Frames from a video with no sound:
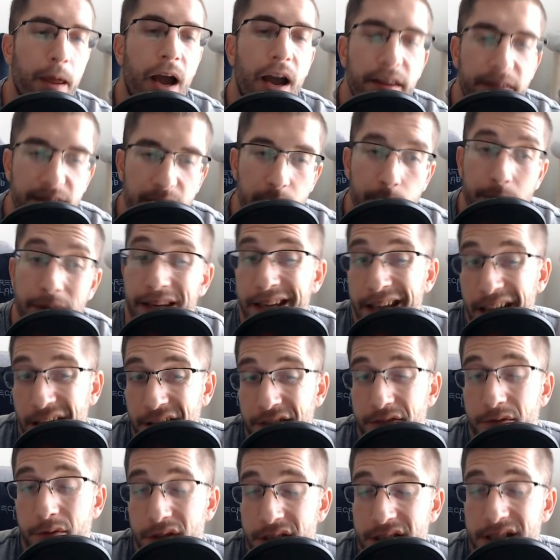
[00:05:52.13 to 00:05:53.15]
I think we can
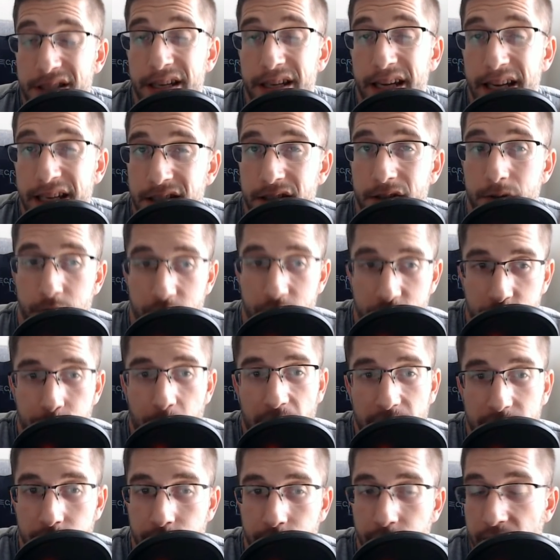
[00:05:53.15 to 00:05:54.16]
get through the seasons
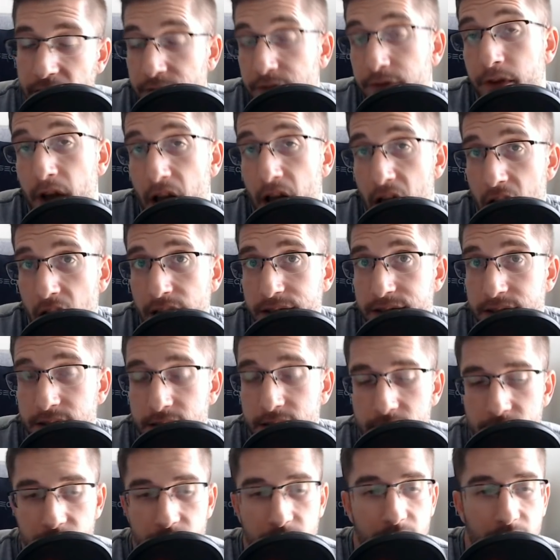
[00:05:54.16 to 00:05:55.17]
respectively fast.
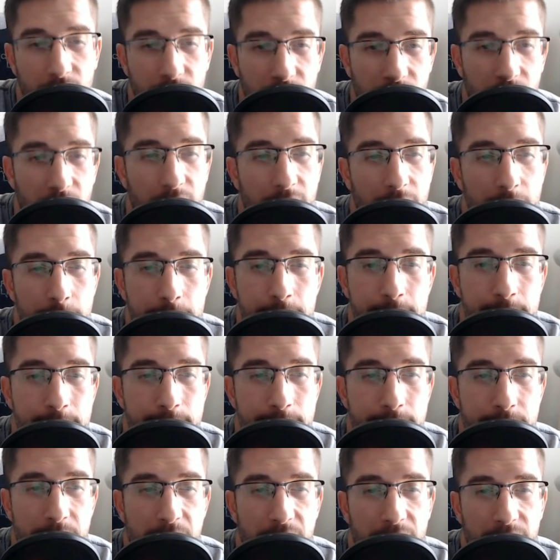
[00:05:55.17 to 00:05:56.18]
And
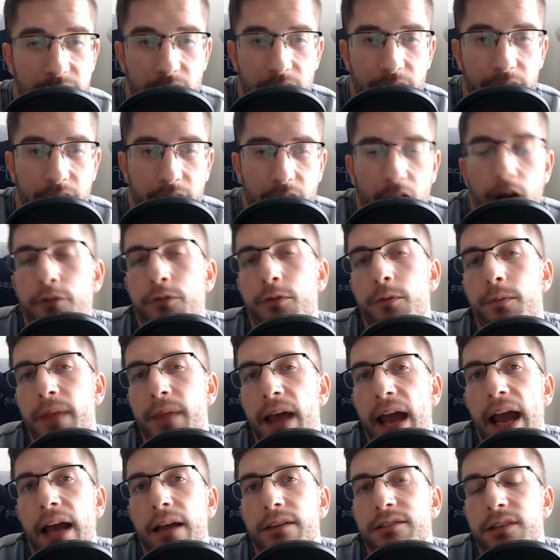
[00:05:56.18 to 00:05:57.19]
kind of go from
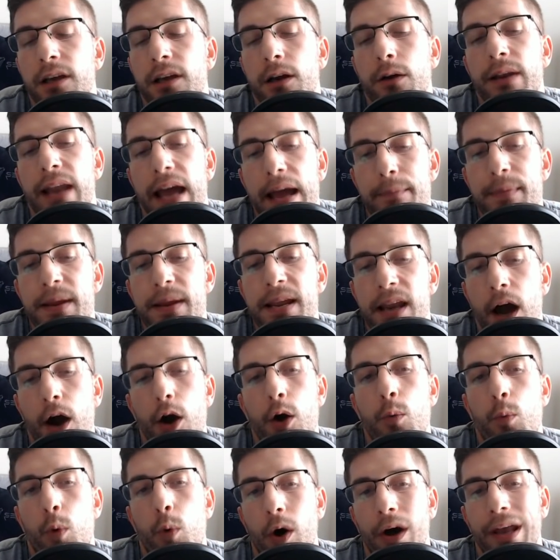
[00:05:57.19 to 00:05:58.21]
there. So let me
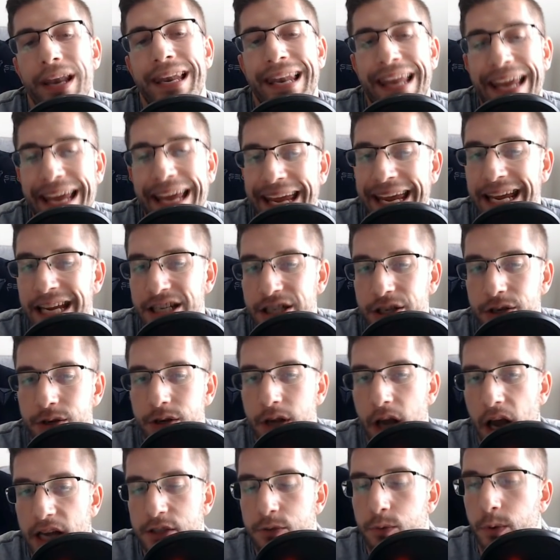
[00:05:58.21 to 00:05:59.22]
know what leagues you
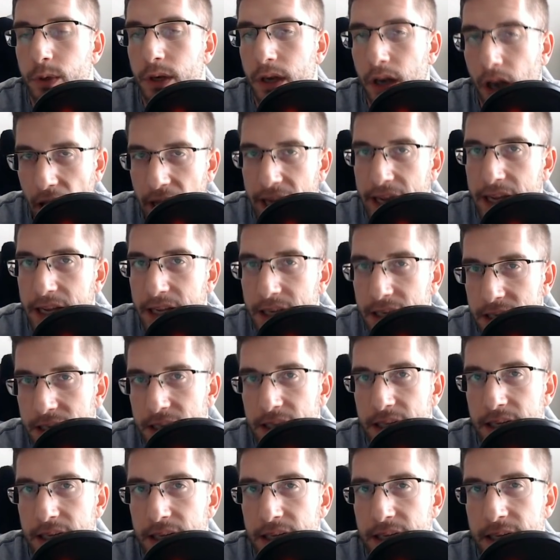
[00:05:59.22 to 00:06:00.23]
guys would like.
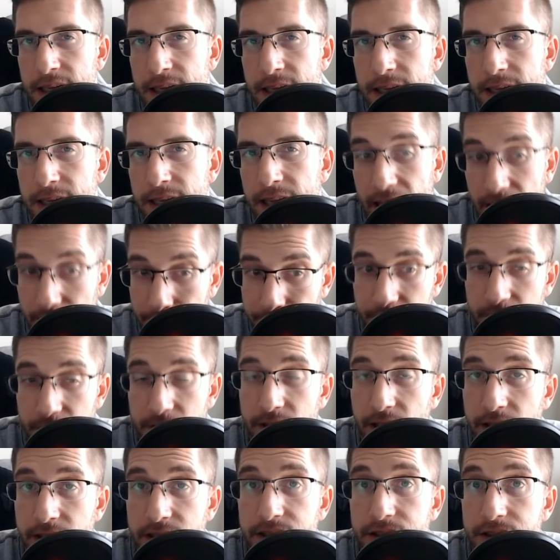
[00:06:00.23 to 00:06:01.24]
If you
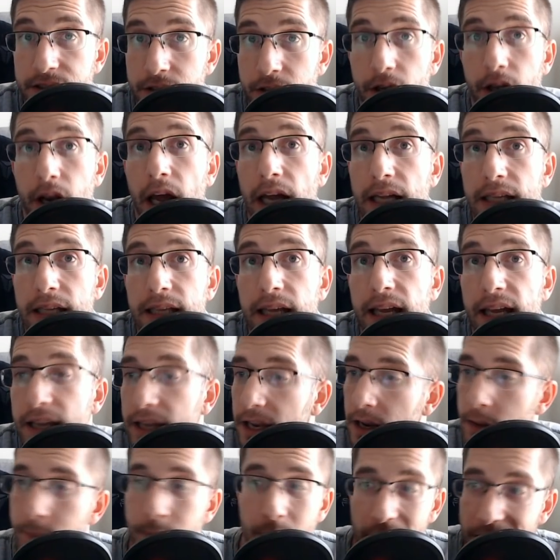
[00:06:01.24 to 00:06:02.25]
think this is a good idea, you
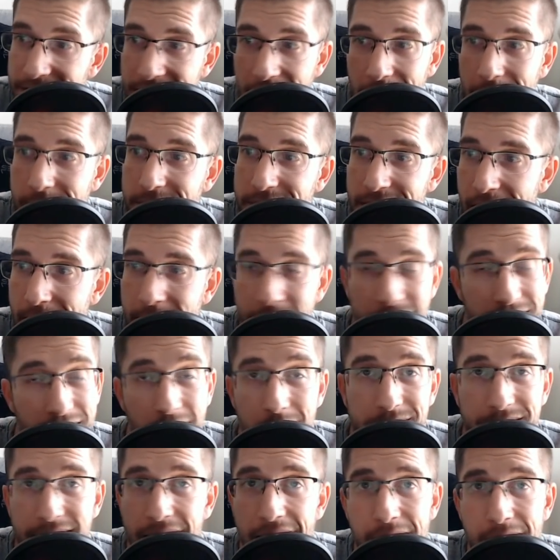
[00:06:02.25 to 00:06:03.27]
know, put a thumbs up,
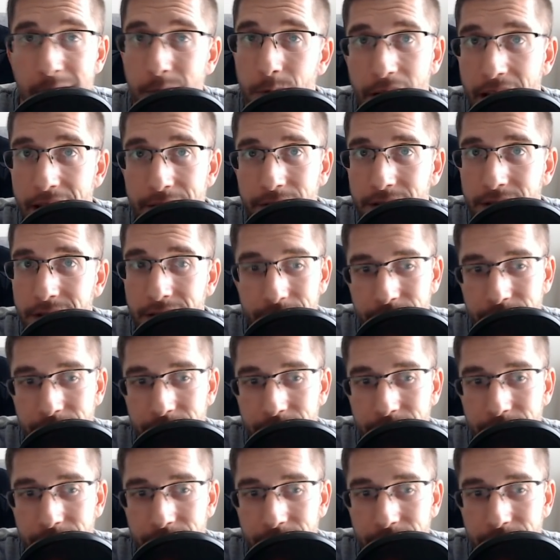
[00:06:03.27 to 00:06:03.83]
thumbs down, whatever.